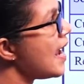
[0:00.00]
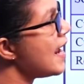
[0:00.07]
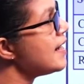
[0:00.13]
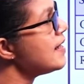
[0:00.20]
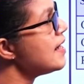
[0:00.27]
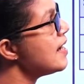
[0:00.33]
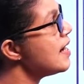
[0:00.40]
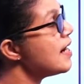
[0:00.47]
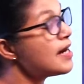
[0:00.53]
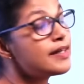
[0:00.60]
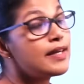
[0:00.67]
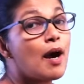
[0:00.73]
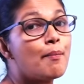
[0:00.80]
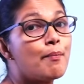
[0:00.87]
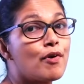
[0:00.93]
and
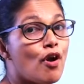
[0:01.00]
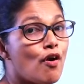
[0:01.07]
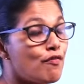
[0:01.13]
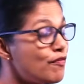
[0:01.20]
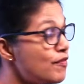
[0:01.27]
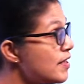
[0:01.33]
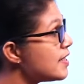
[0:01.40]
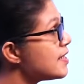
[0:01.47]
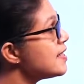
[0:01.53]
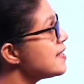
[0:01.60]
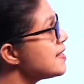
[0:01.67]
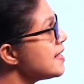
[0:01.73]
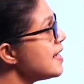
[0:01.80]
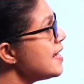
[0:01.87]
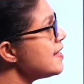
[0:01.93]
number of
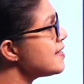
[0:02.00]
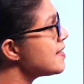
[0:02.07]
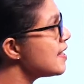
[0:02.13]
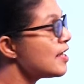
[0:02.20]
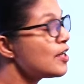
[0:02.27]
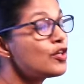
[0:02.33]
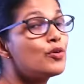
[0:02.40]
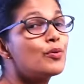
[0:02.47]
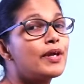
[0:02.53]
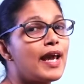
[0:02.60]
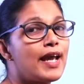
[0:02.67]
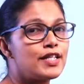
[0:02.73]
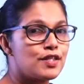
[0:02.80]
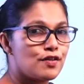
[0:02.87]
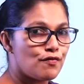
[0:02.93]
vertices you
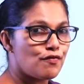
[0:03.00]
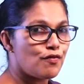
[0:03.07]
get